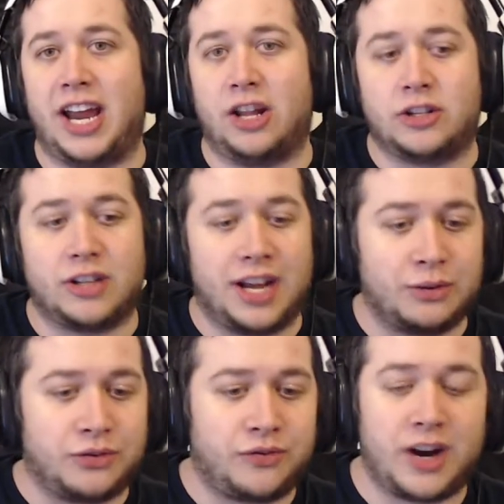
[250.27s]
It looked like it
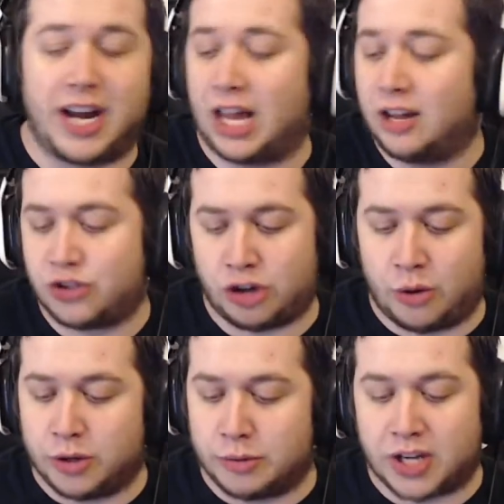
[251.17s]
was funny. And I love Sean
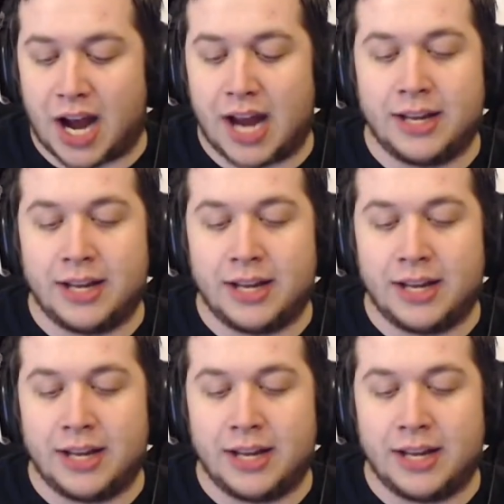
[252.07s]
William Scott.